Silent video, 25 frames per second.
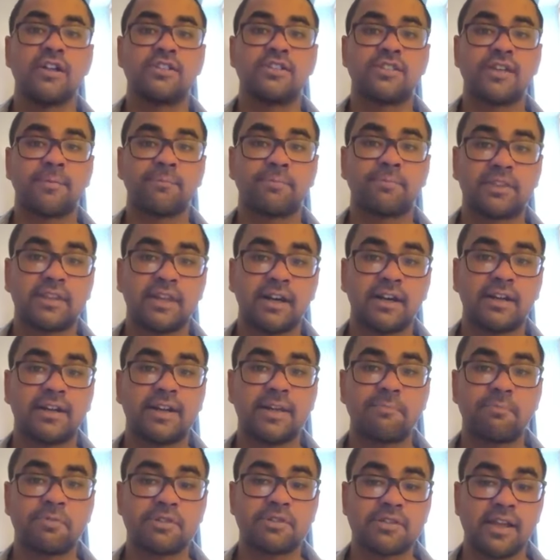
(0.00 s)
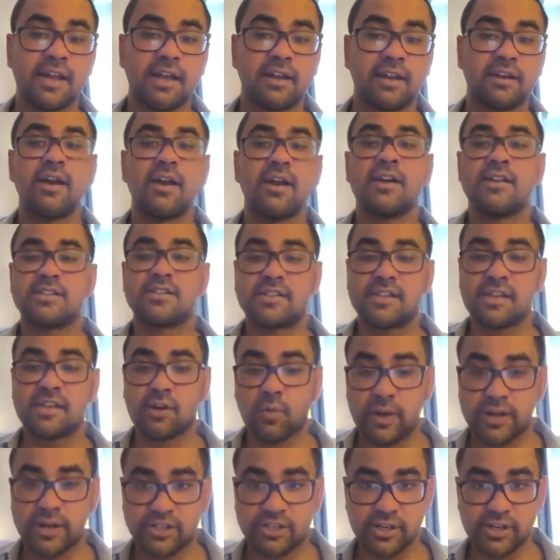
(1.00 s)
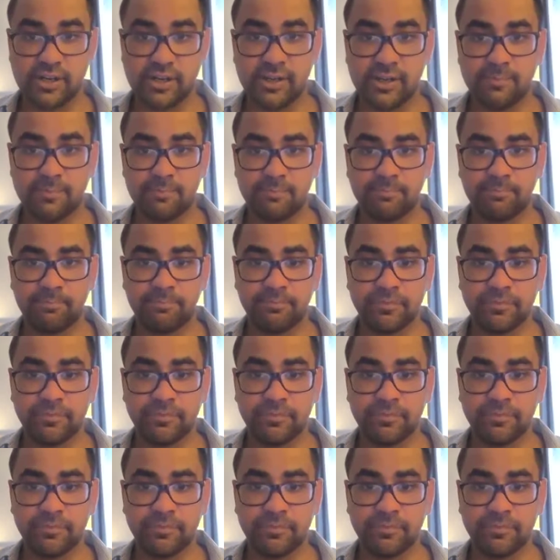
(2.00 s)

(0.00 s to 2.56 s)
jumped 30% sequentially.